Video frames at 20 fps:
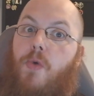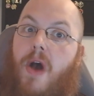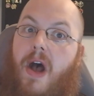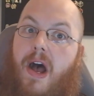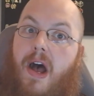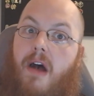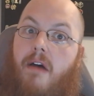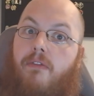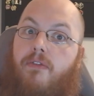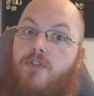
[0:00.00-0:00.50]

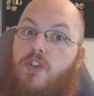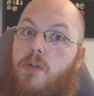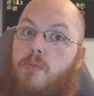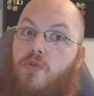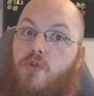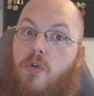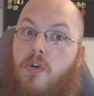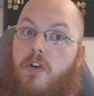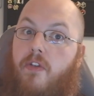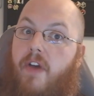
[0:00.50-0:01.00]
have some
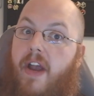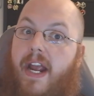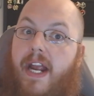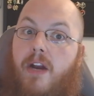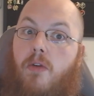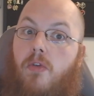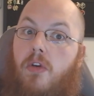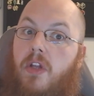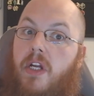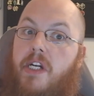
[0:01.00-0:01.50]
sort of
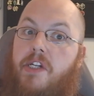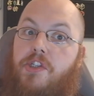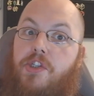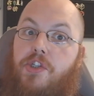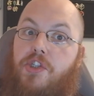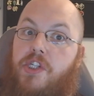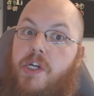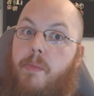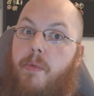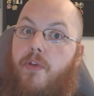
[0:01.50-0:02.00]
hate
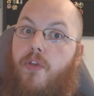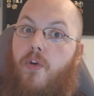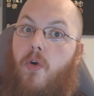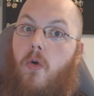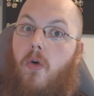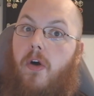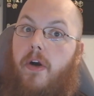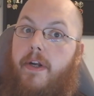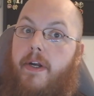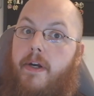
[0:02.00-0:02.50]
relationship with
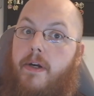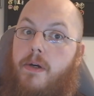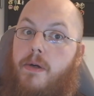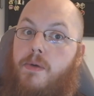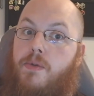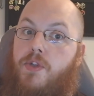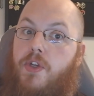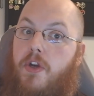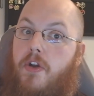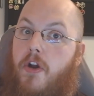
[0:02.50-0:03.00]

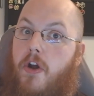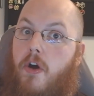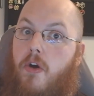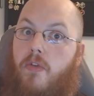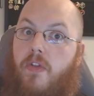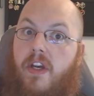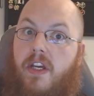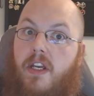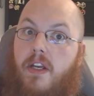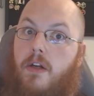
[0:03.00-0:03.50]
Oreos, you know,
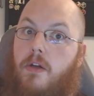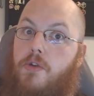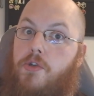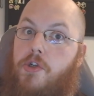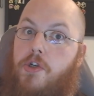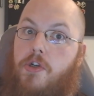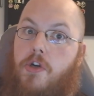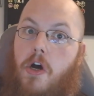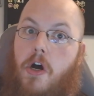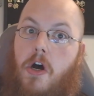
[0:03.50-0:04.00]
they killed
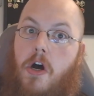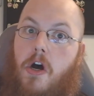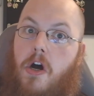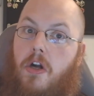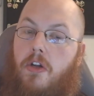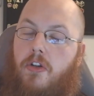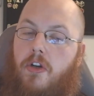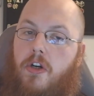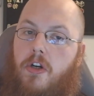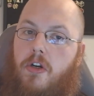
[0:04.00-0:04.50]
your
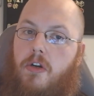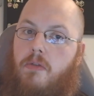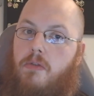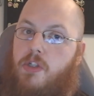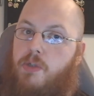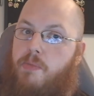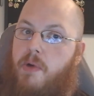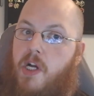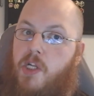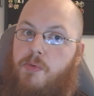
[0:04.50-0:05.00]
dog, they're
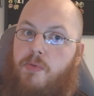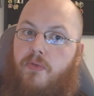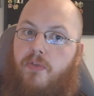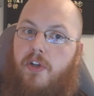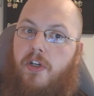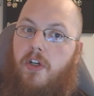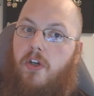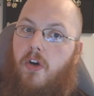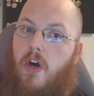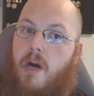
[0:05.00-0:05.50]
responsible for
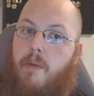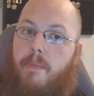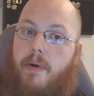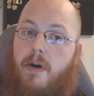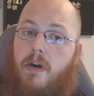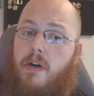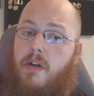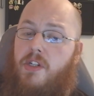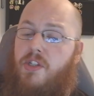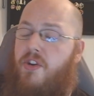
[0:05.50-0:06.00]
your
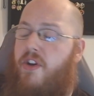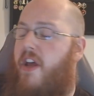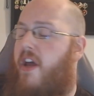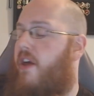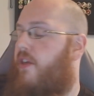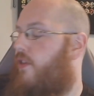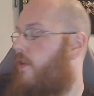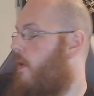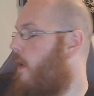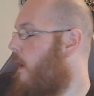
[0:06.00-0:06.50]
grandparents'
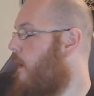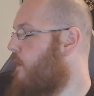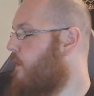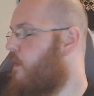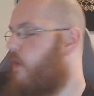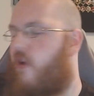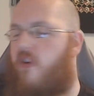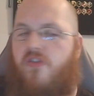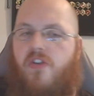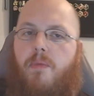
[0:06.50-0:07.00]
death,
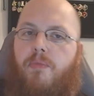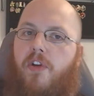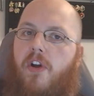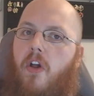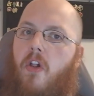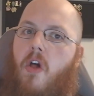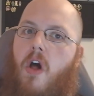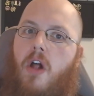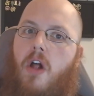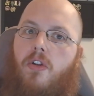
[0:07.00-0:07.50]
something
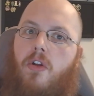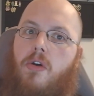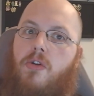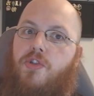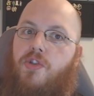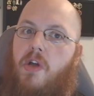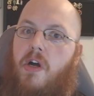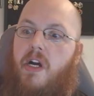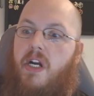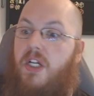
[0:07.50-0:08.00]
along
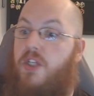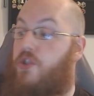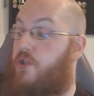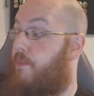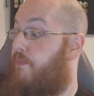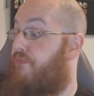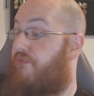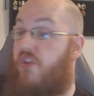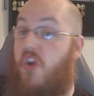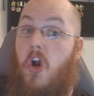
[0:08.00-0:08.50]
those lines,
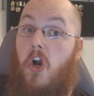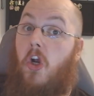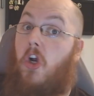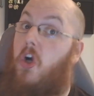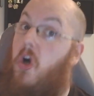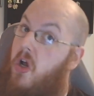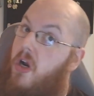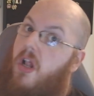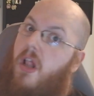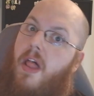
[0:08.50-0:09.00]
you're
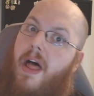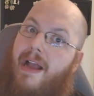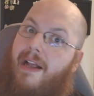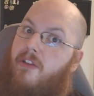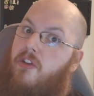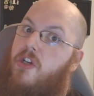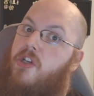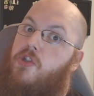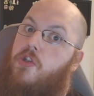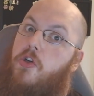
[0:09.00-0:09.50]
gonna
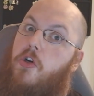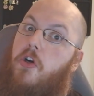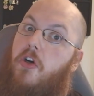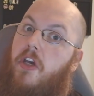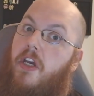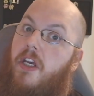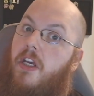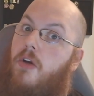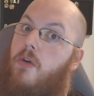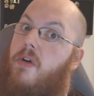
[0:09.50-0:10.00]
like this
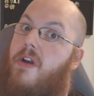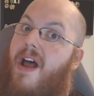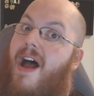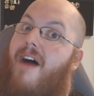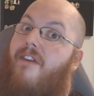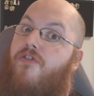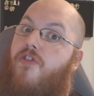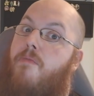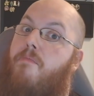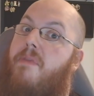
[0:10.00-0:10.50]
cookie. You would
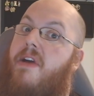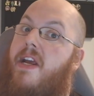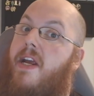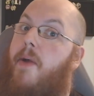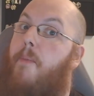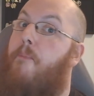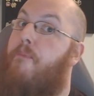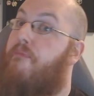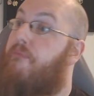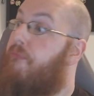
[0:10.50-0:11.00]
have to
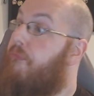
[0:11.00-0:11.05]
be